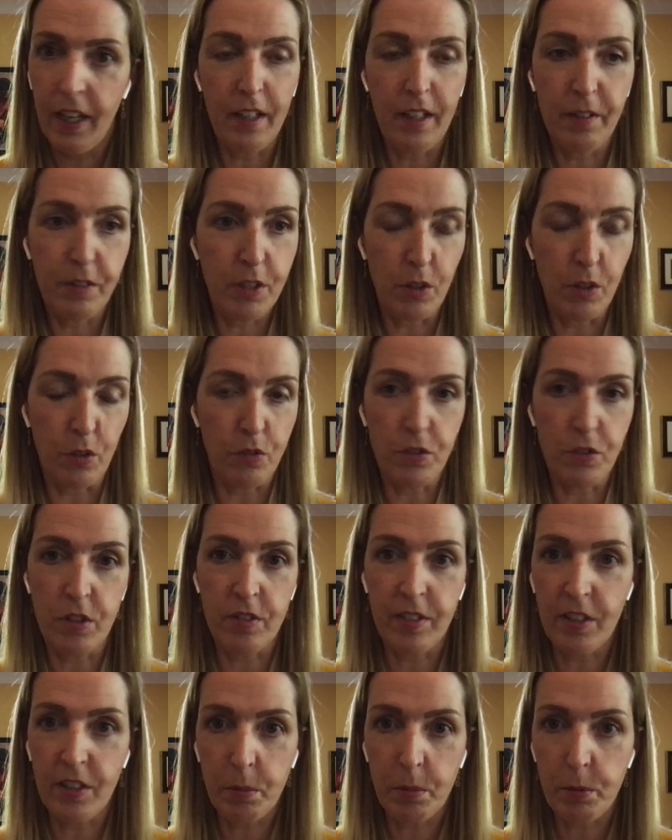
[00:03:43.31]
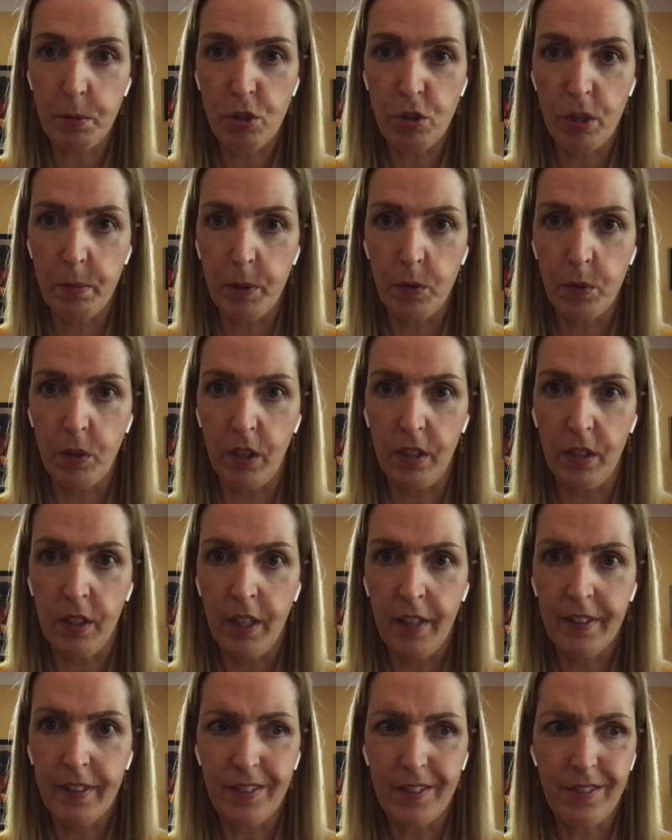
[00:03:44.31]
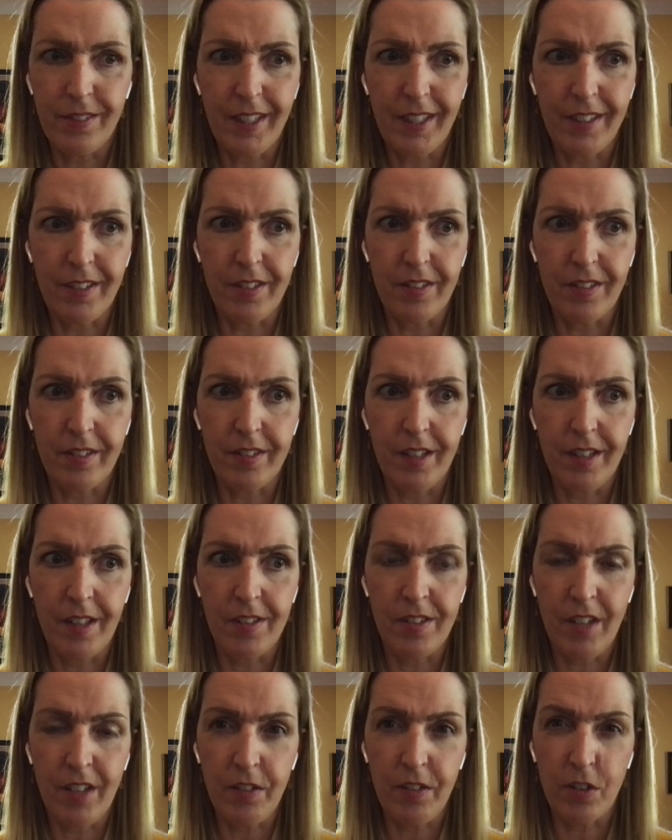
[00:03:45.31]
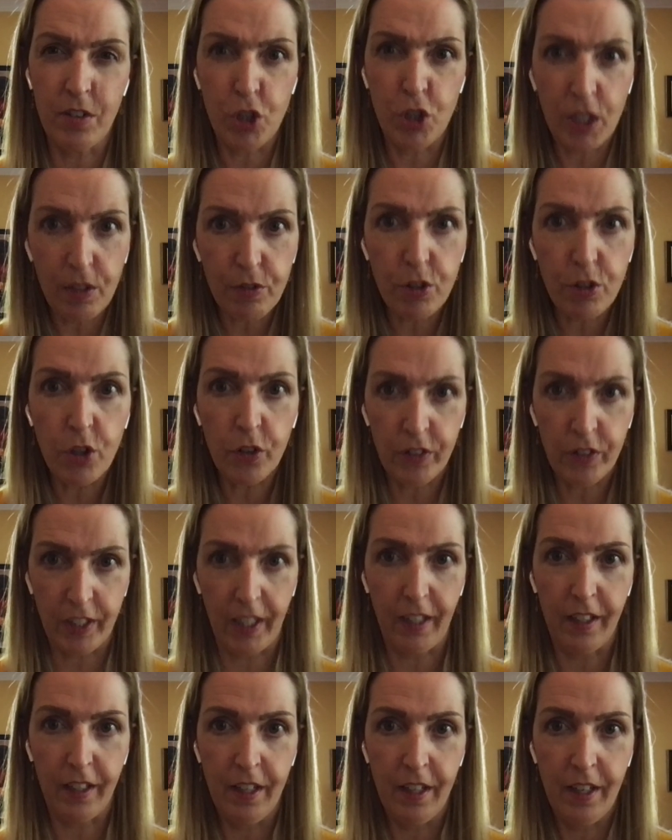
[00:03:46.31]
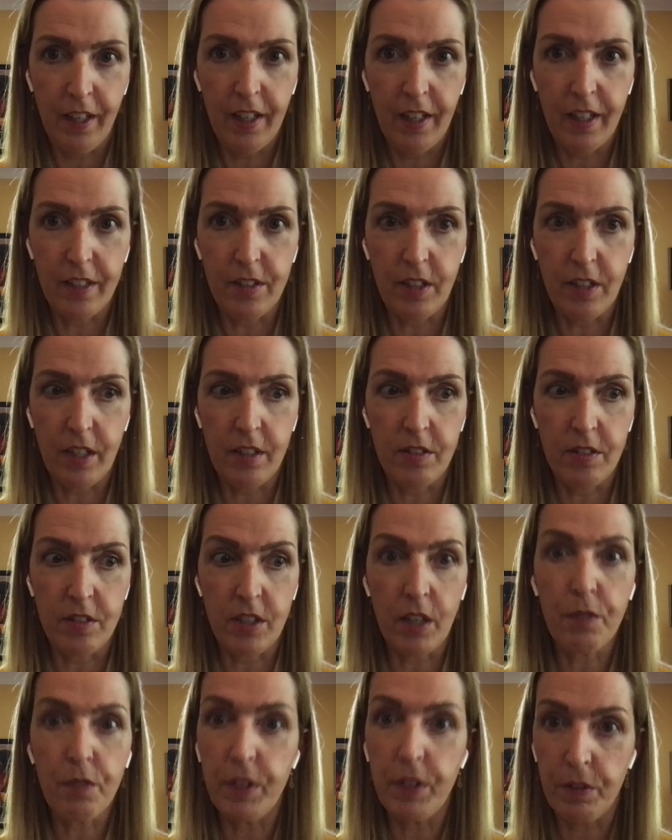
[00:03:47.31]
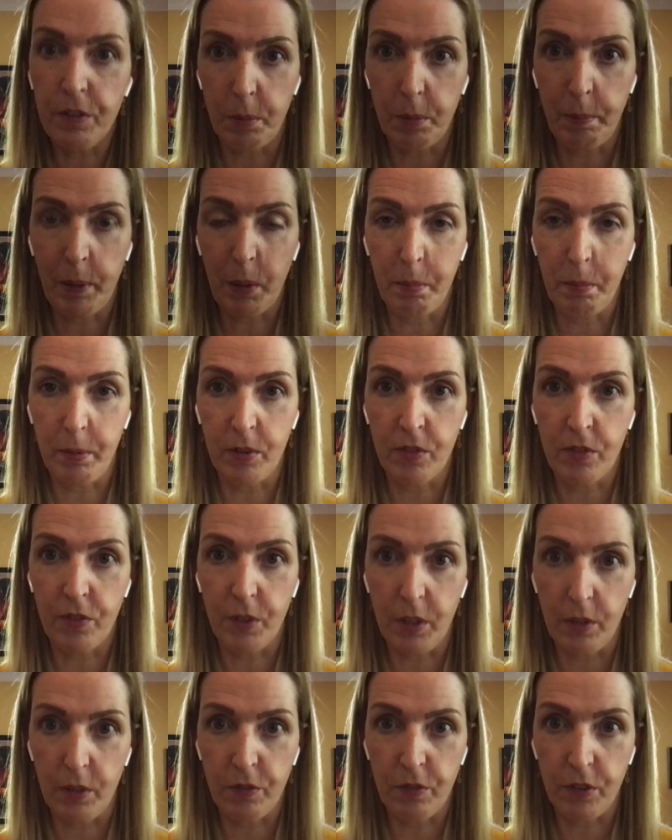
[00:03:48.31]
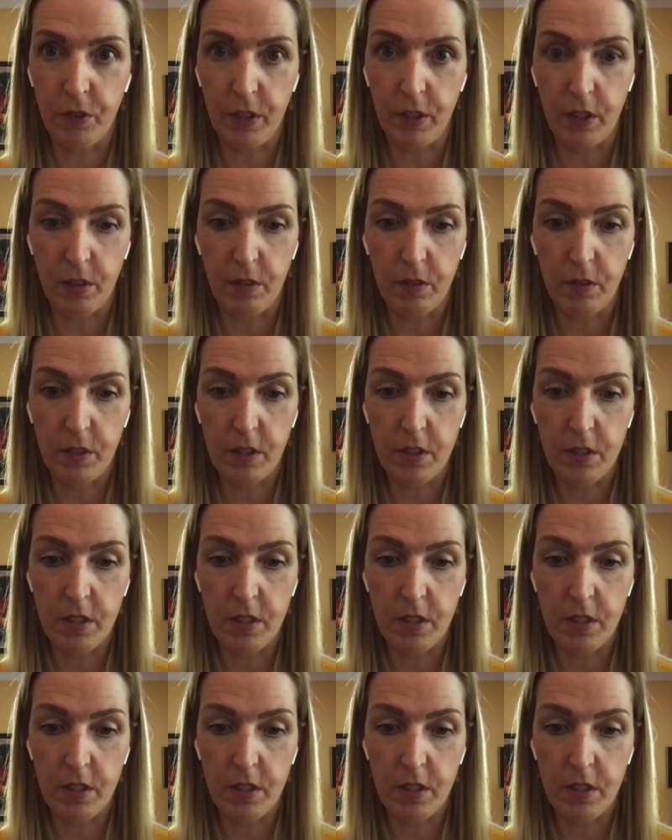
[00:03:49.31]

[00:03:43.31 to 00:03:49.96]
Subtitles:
to set up a tribunal that has achieved nothing and is not fit for purpose for the